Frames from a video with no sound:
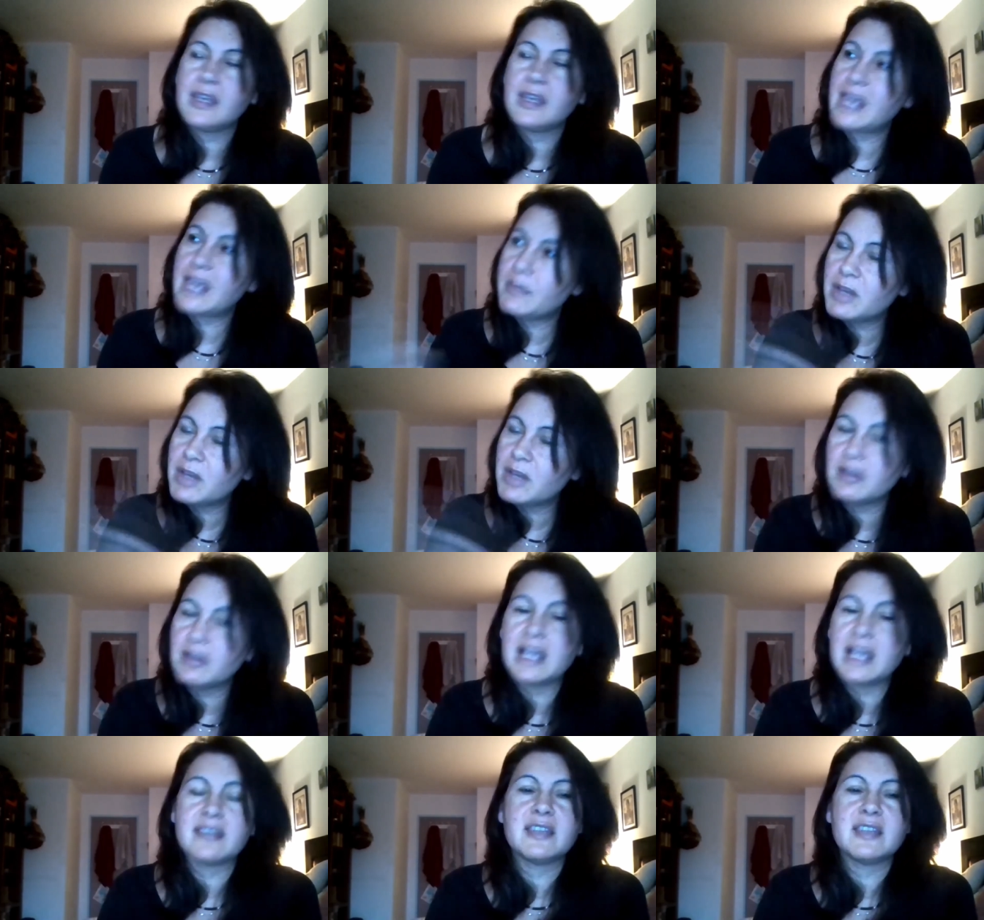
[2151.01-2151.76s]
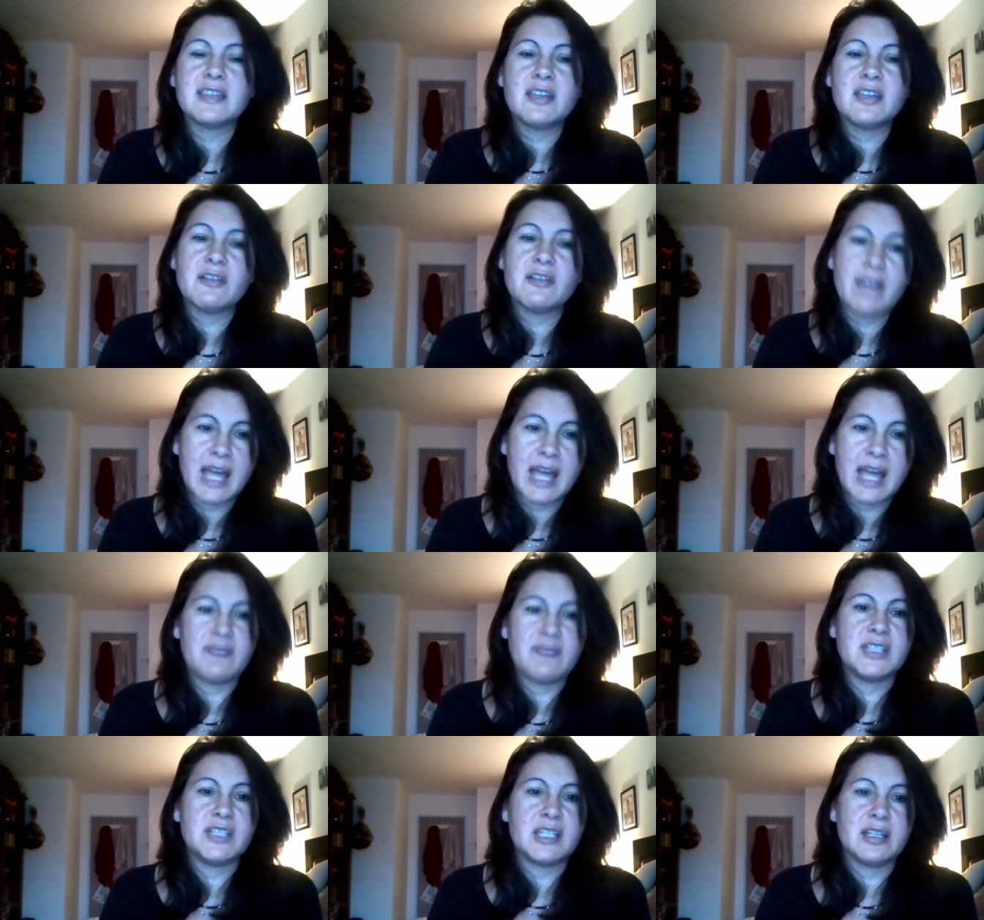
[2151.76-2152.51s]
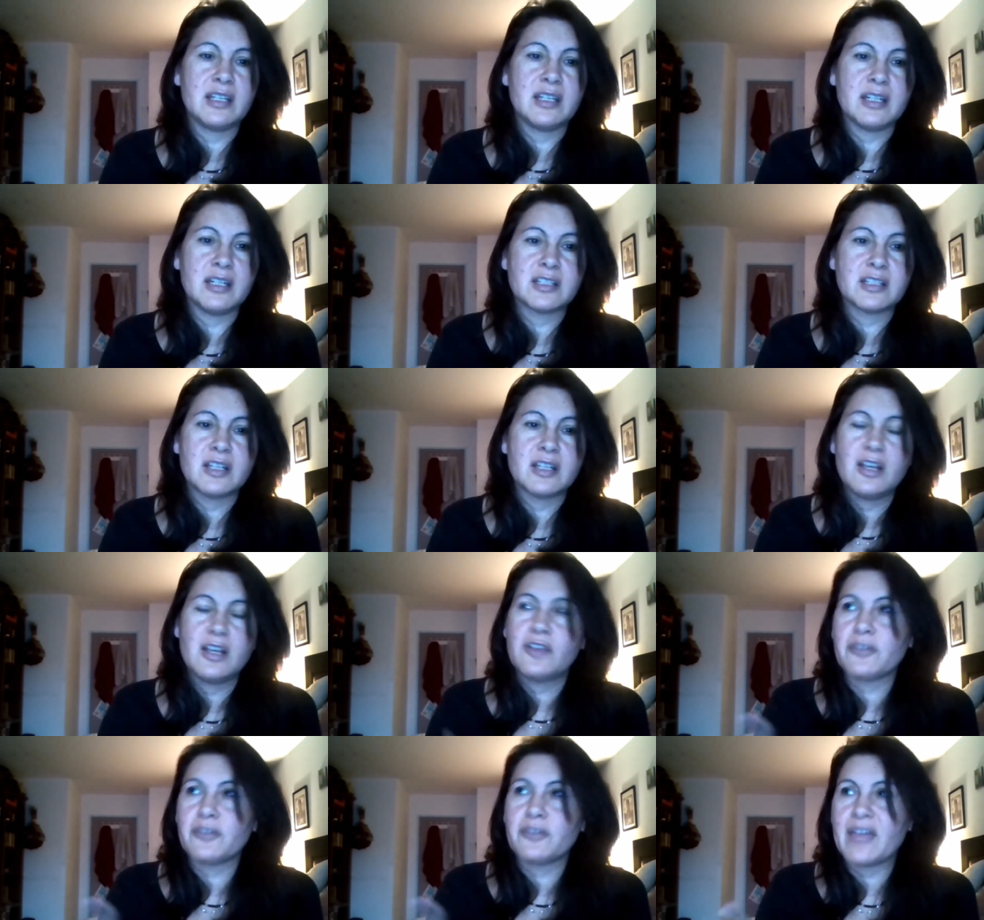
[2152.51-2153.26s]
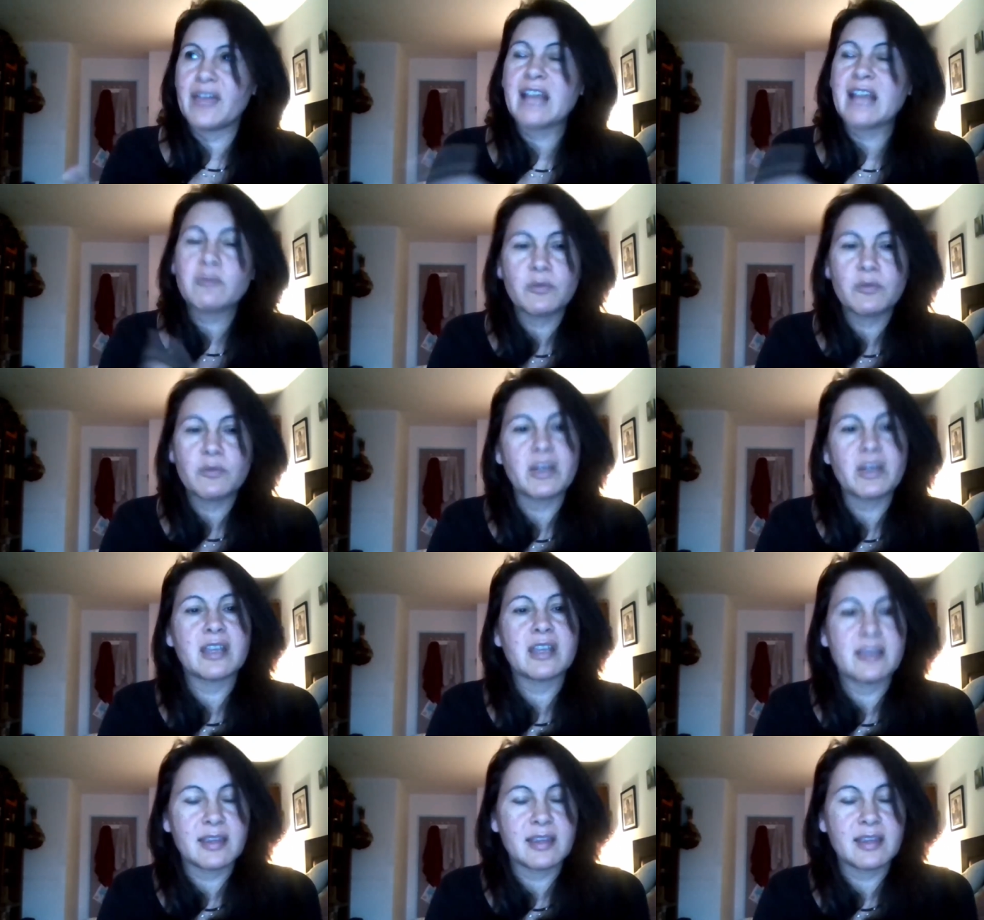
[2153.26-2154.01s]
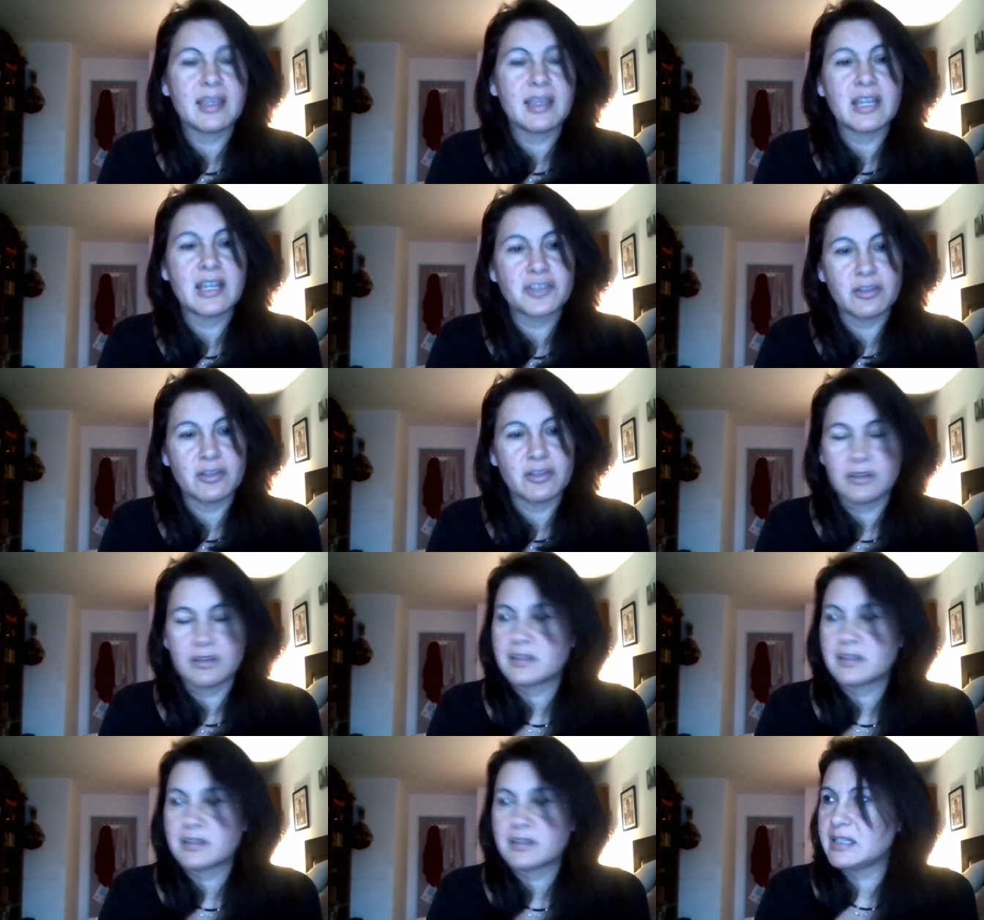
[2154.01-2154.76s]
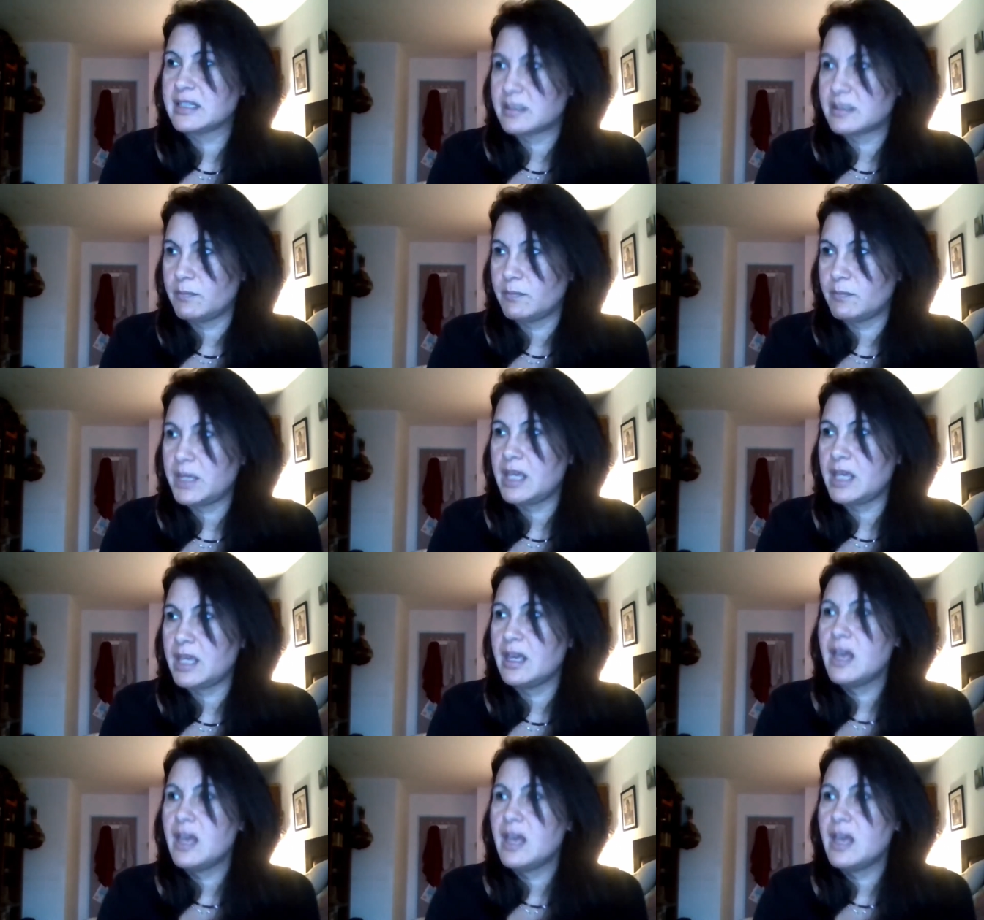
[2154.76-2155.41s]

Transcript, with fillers: came out last year they haven't done it so that's what reconciliation looks like to me